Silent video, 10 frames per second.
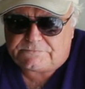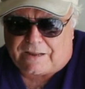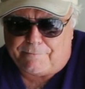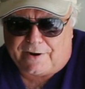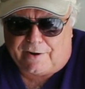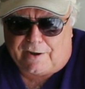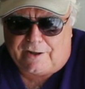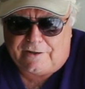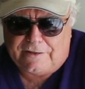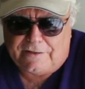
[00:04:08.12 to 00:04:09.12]
But
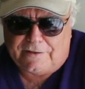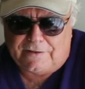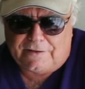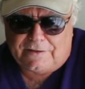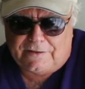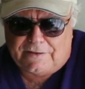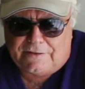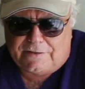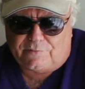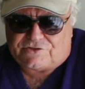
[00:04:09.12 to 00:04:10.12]

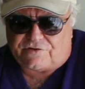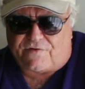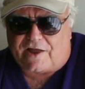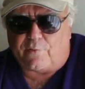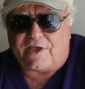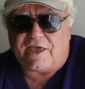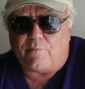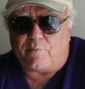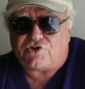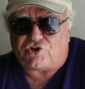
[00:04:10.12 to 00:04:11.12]
we're still following him
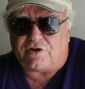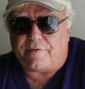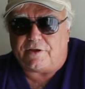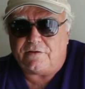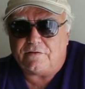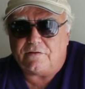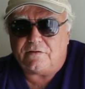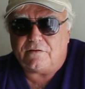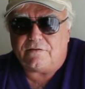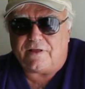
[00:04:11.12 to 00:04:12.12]
when we shouldn't be.
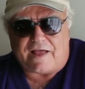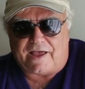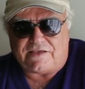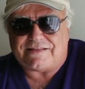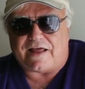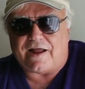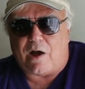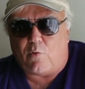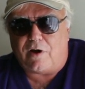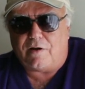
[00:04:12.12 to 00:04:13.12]
The guy is not
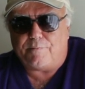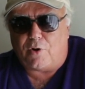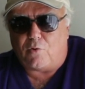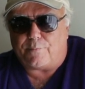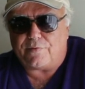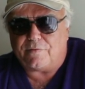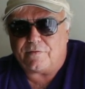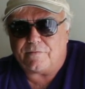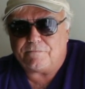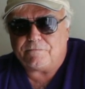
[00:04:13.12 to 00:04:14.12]
our Pope.
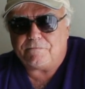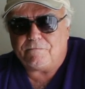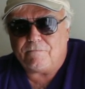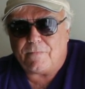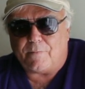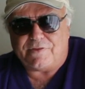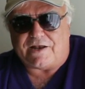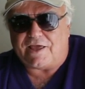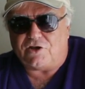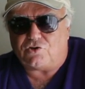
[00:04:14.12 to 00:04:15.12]
But
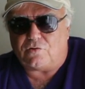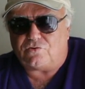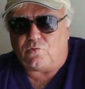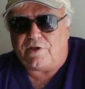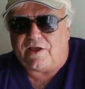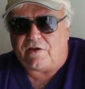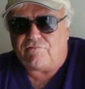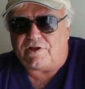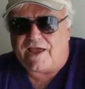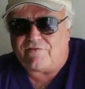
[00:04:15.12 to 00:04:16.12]
then again, do we
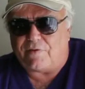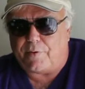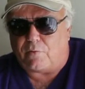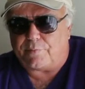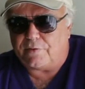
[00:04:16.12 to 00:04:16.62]
really have a Pope?